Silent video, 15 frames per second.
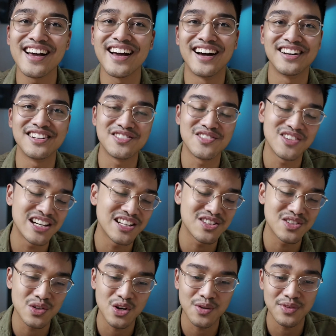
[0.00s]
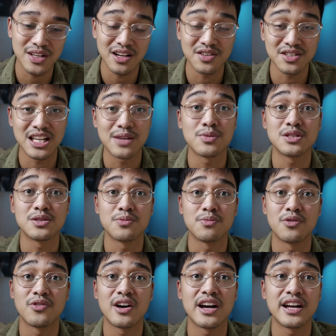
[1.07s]
I really do hope that I was able to
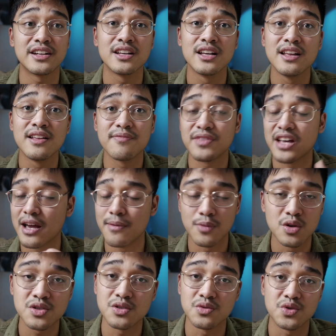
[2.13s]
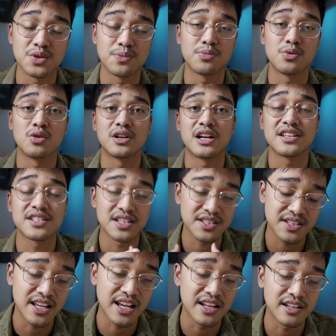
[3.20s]
provide that emotional support, as I
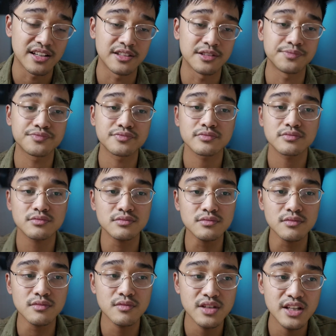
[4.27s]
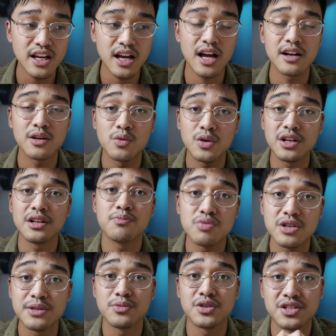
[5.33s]
said. And yeah, and I wanted to
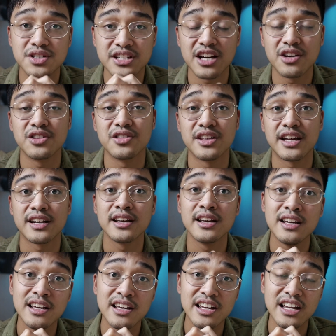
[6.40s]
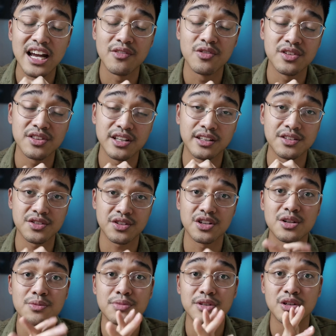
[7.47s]
pretty much tell you that everything is
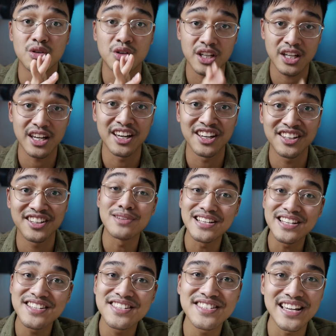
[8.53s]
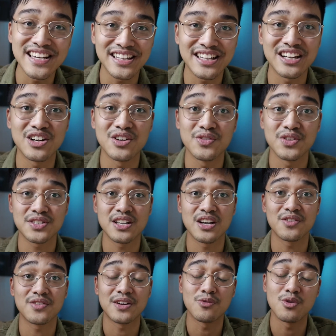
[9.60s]
going to be okay. Please take care of
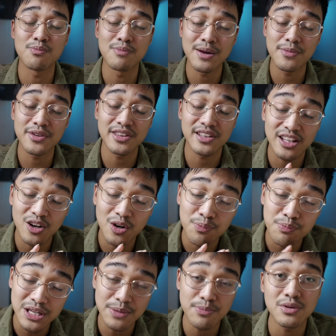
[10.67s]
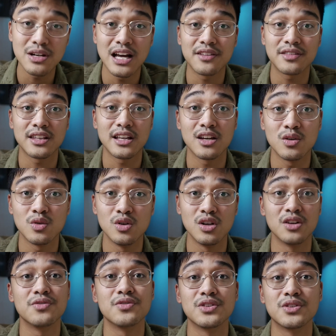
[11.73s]
yourself, and remember that there are people out there who
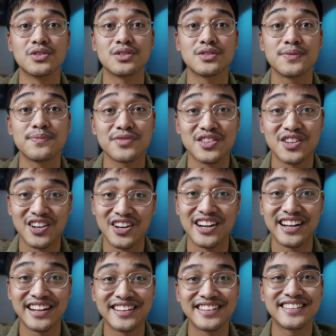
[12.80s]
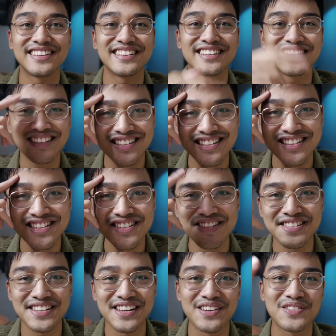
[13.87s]
love you. All right?
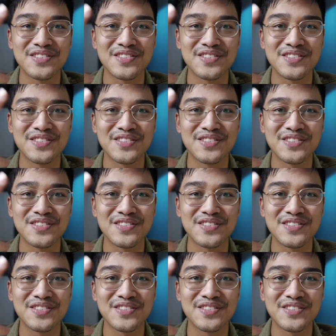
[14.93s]
Safe.